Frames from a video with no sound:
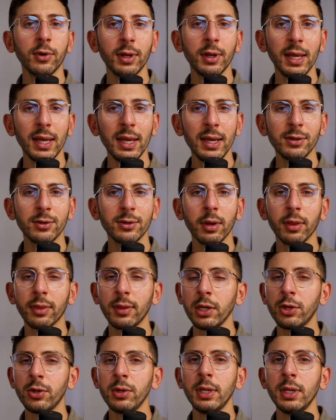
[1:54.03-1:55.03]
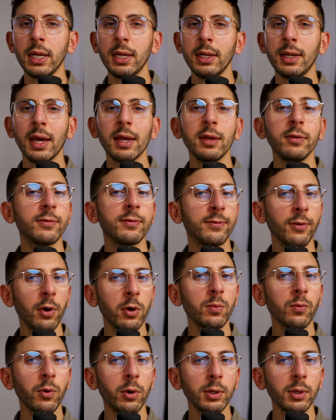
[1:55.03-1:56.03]
on hand. Don't think you need a
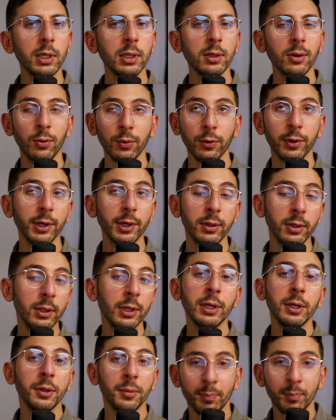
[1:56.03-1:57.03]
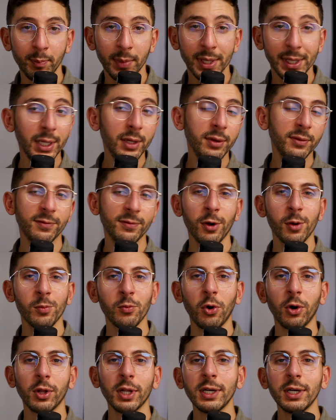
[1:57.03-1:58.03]
foam roller or a mini foam
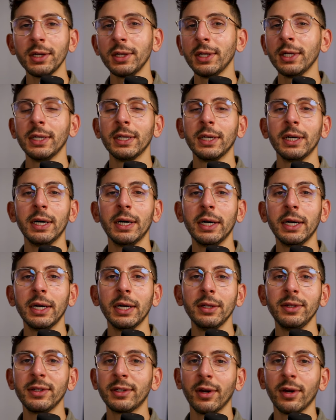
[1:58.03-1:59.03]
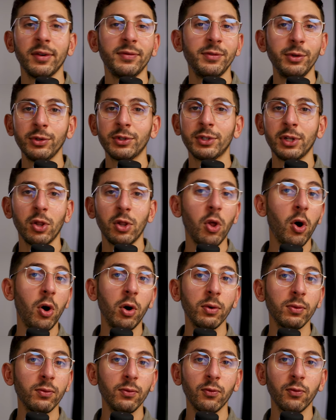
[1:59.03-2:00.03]
roller. I've used a
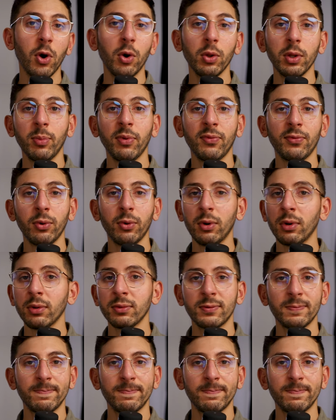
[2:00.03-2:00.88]
long roller before.